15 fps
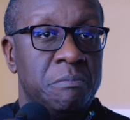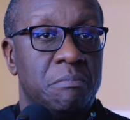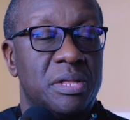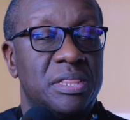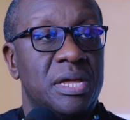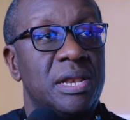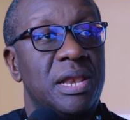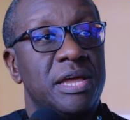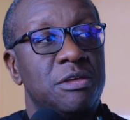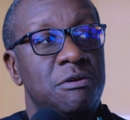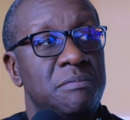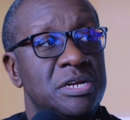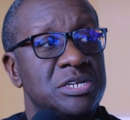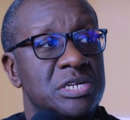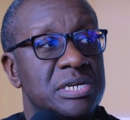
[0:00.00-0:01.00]
But then, like you
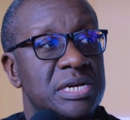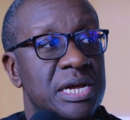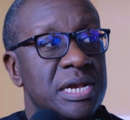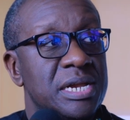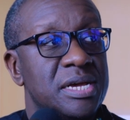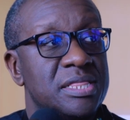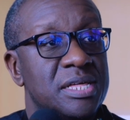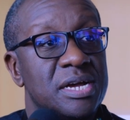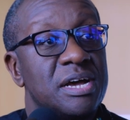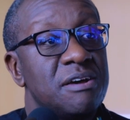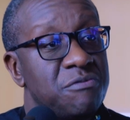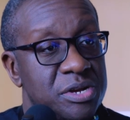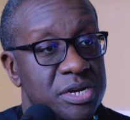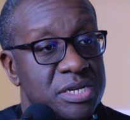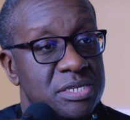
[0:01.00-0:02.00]
mentioned earlier, the
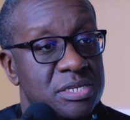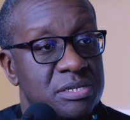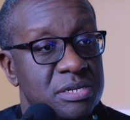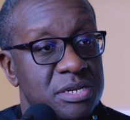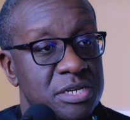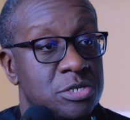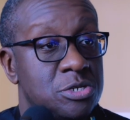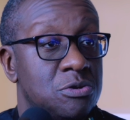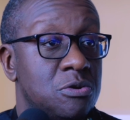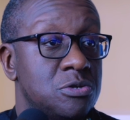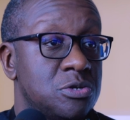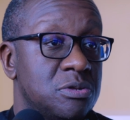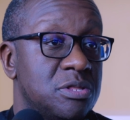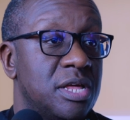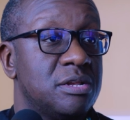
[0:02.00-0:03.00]
governance
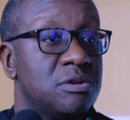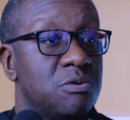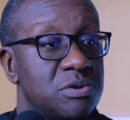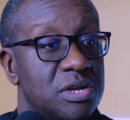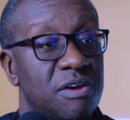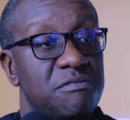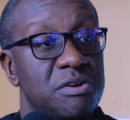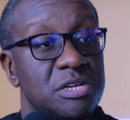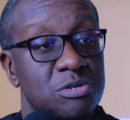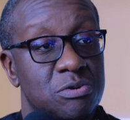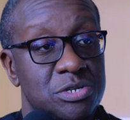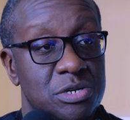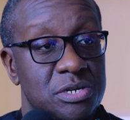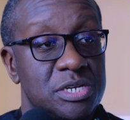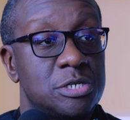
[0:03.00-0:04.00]

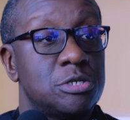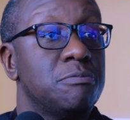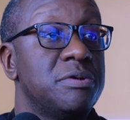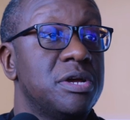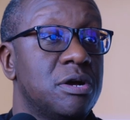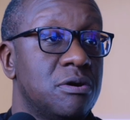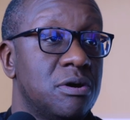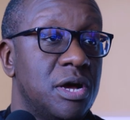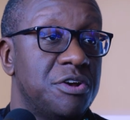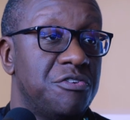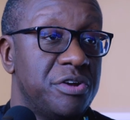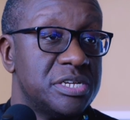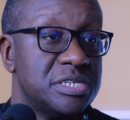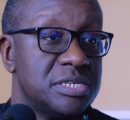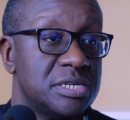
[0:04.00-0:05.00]
question needs to be addressed.